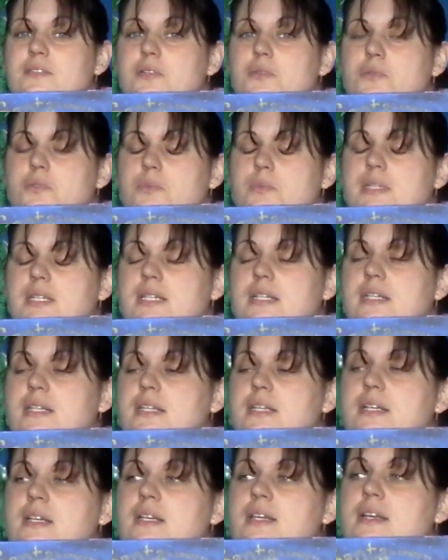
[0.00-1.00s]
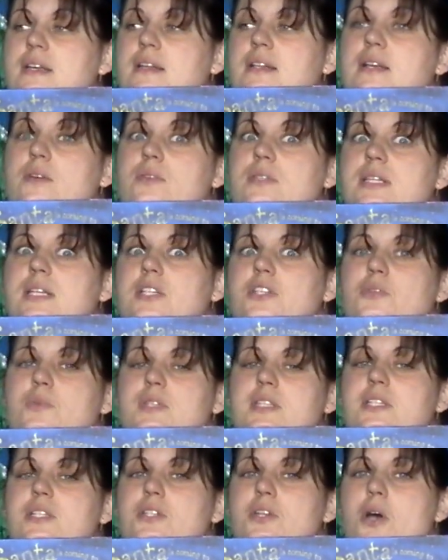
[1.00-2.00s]
if you know what I mean. Oh, Santa
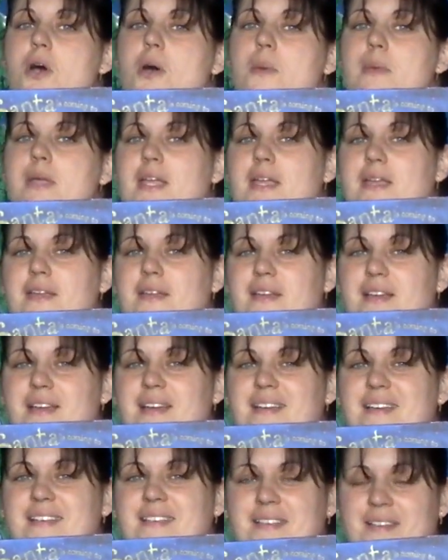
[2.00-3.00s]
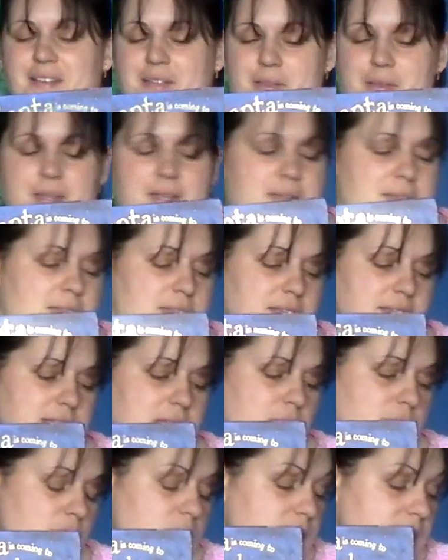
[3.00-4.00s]
is in Derby.
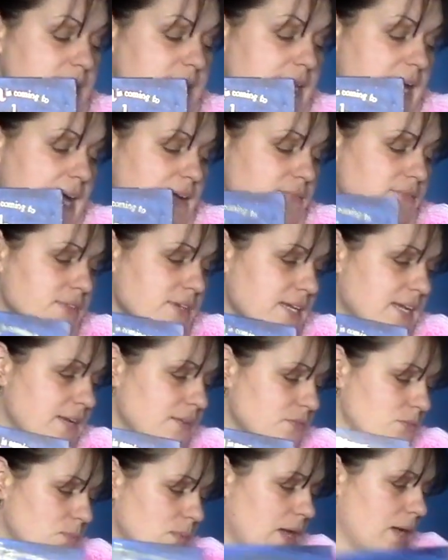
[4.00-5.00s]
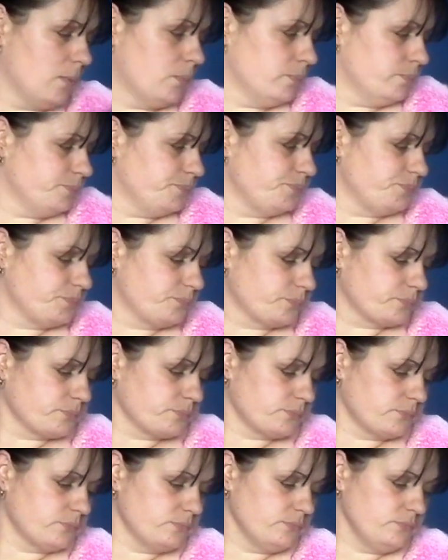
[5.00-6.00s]
So we read that every year as well.
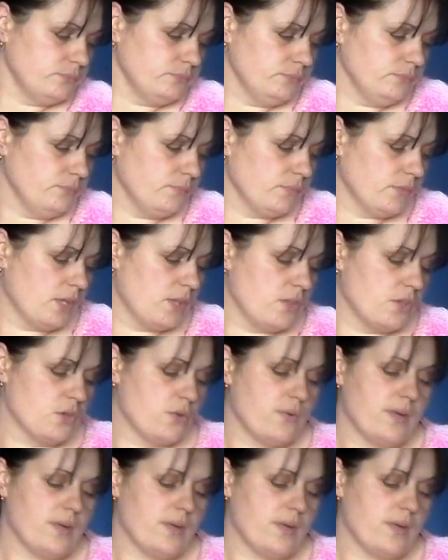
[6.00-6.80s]
The